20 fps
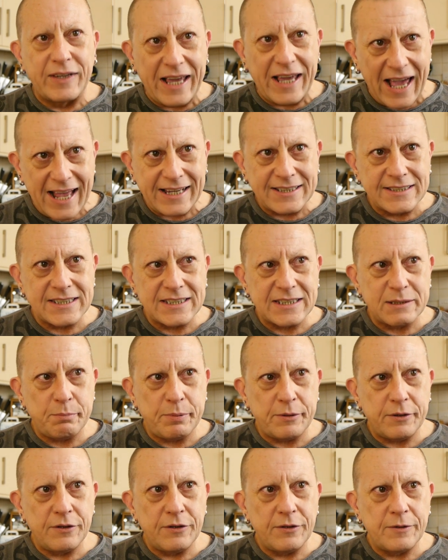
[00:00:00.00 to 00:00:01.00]
of
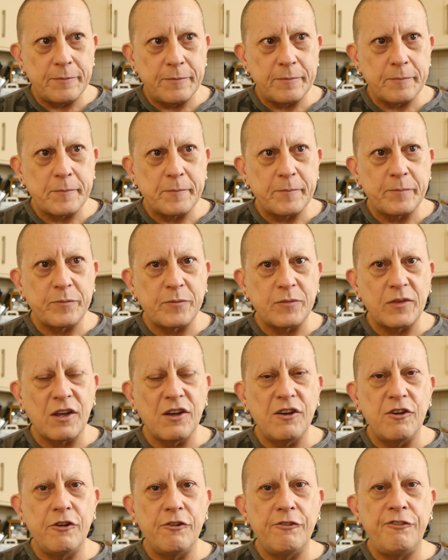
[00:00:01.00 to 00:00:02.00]
gasp,
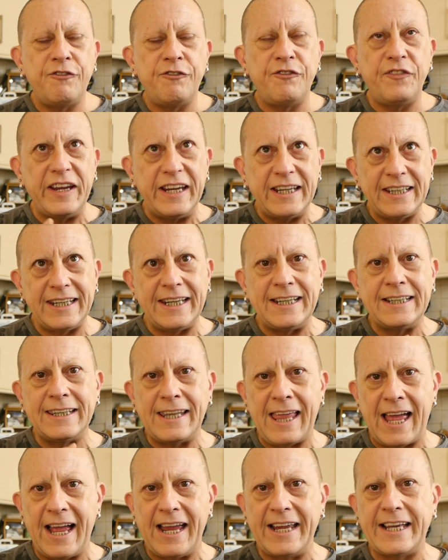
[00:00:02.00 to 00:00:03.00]
feeling
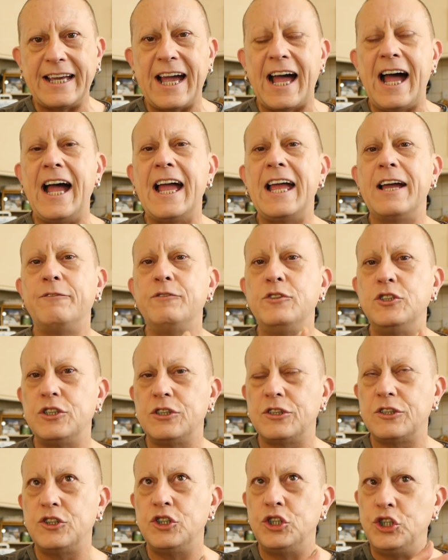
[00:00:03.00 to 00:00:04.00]
like I have
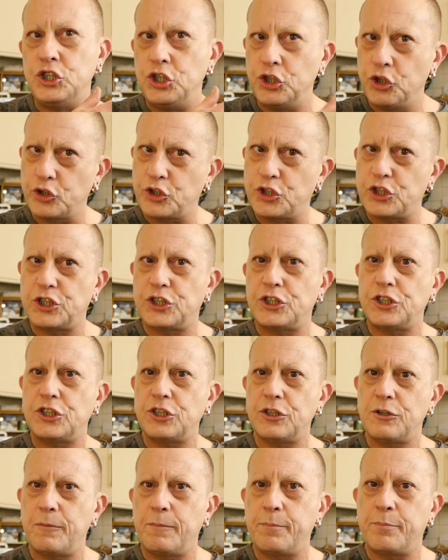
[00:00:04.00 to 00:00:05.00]

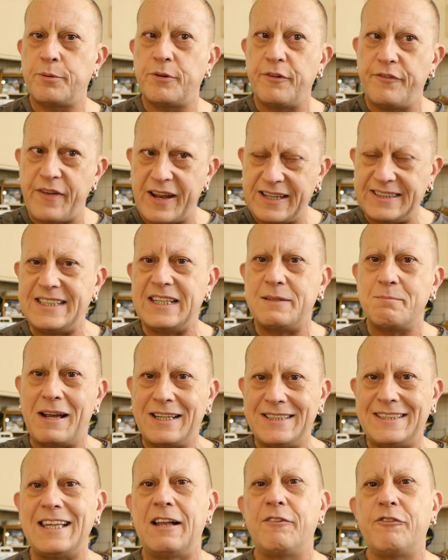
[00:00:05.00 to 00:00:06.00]
just prevented
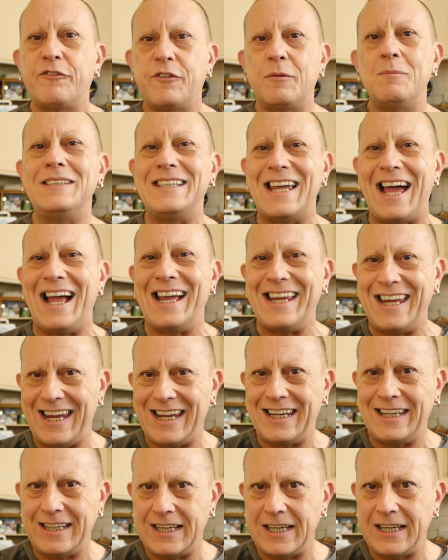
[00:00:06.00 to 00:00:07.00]
myself from
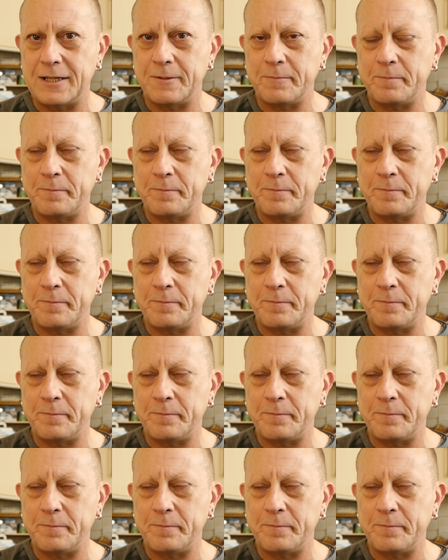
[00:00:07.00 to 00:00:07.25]
dying.